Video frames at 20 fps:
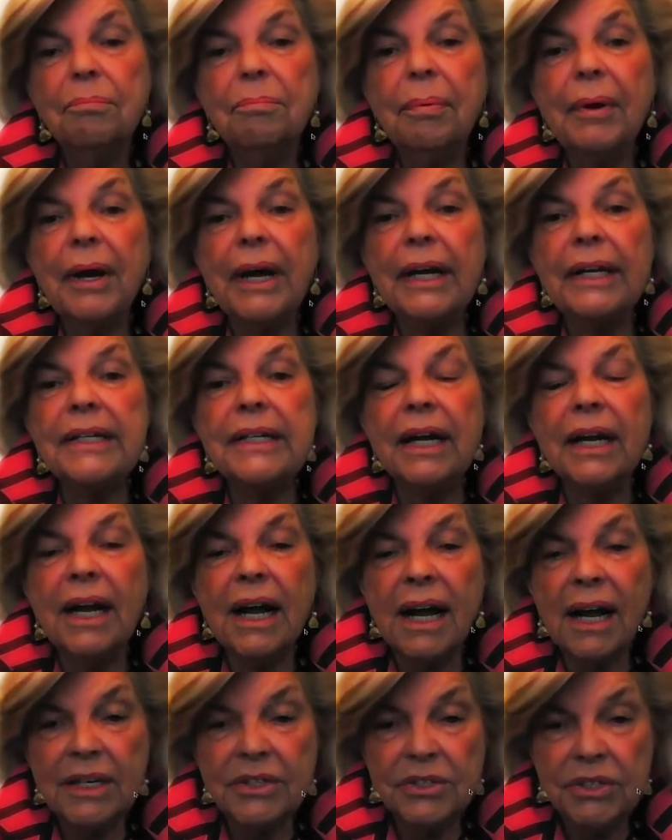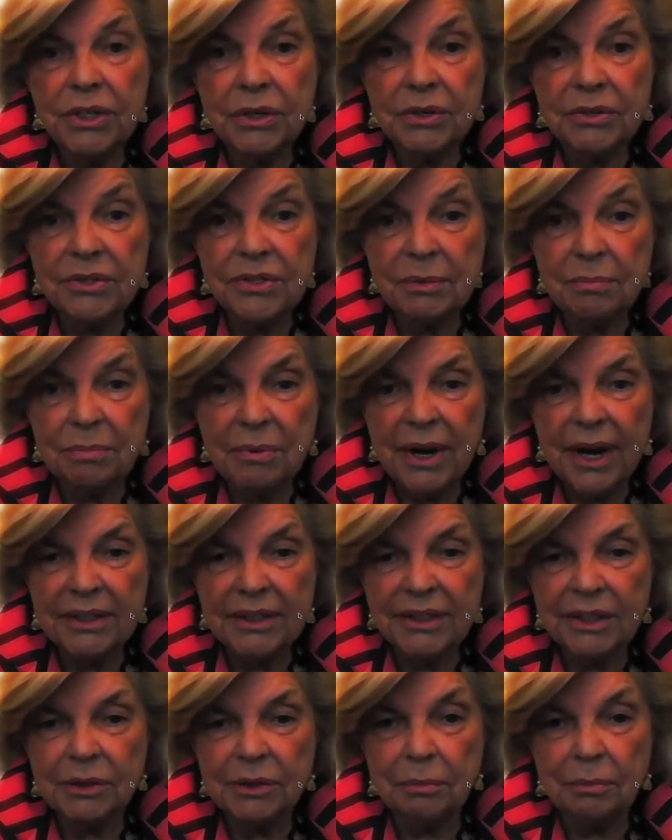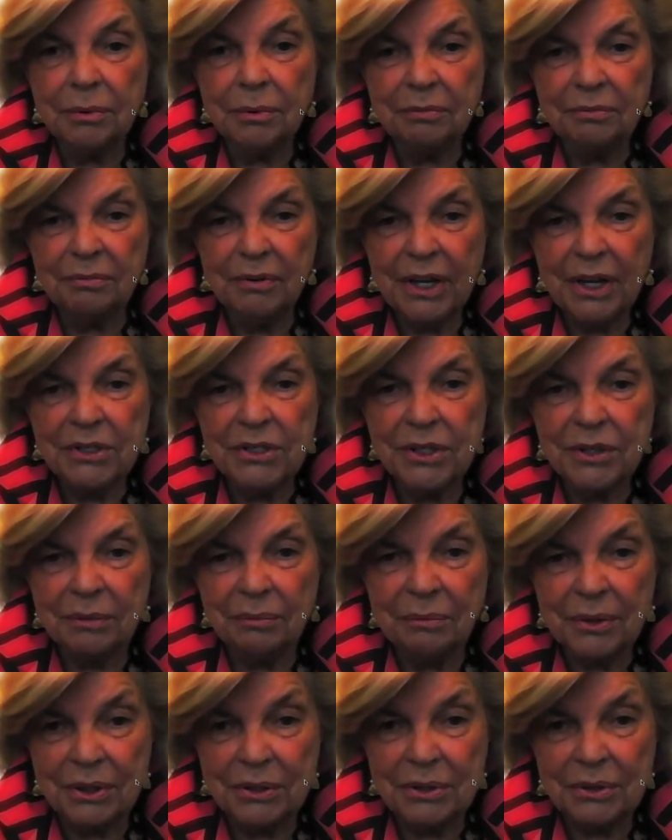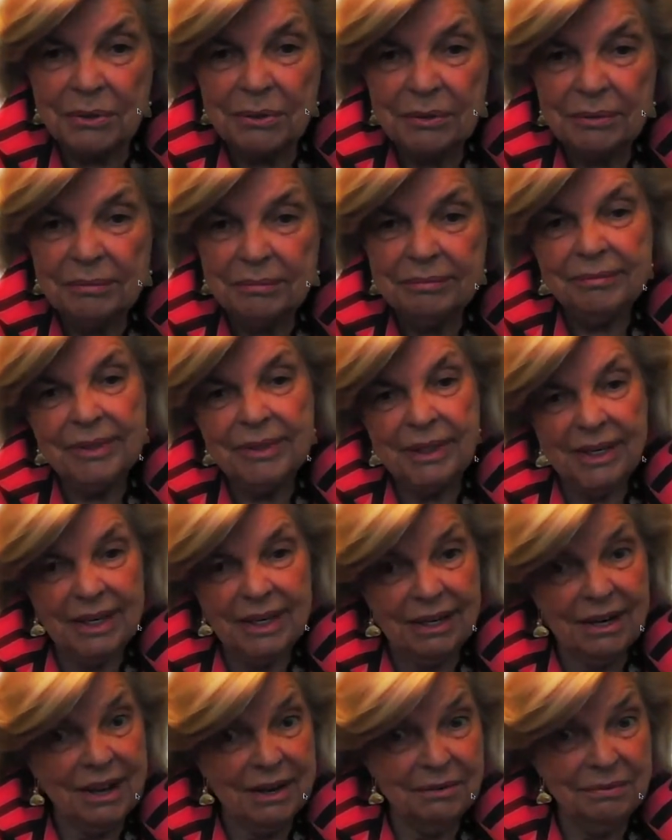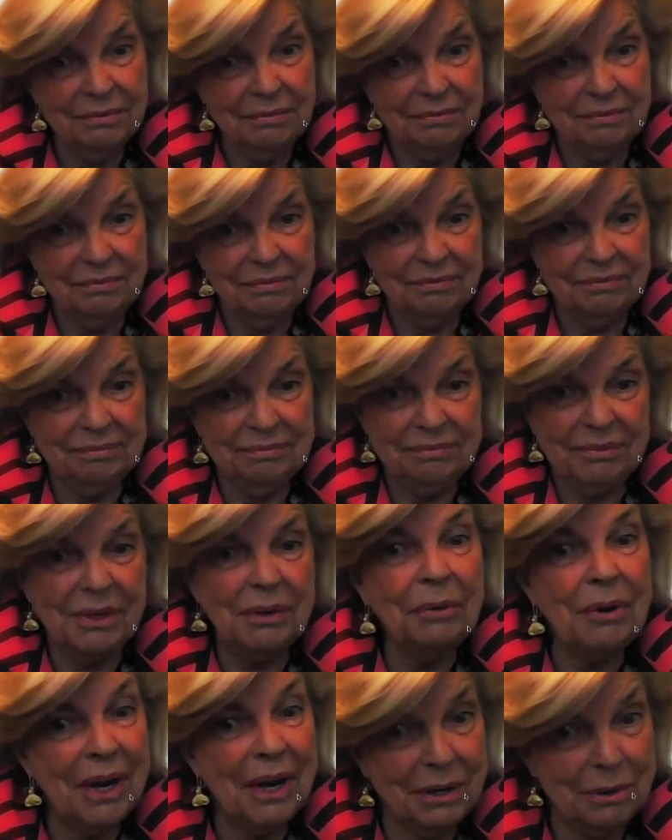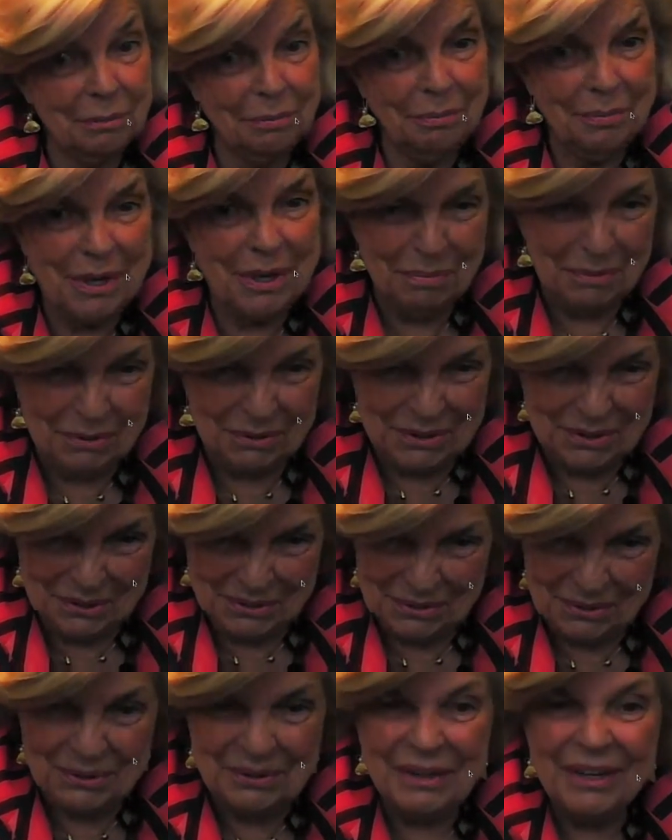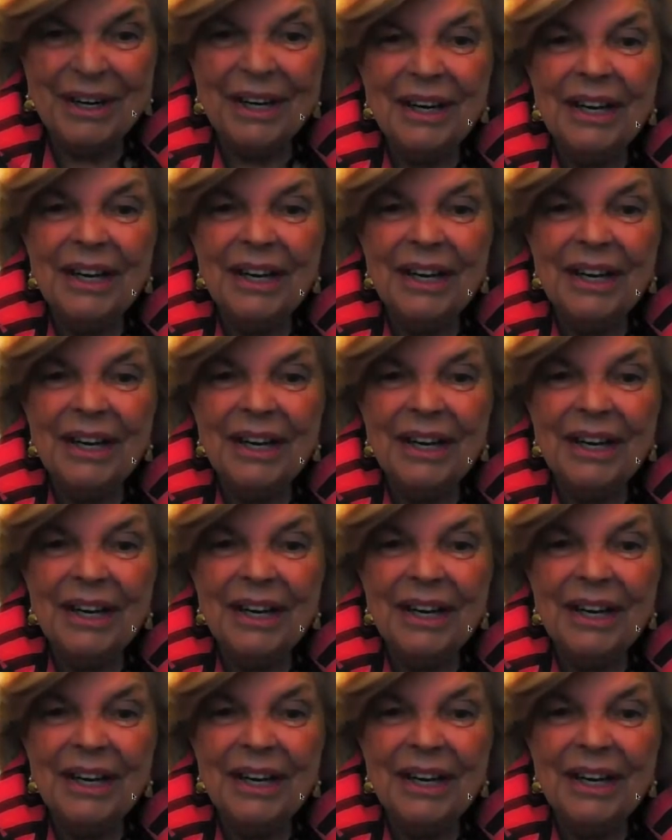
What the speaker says: but I chose a practical profession, which a lot of Ohio people do.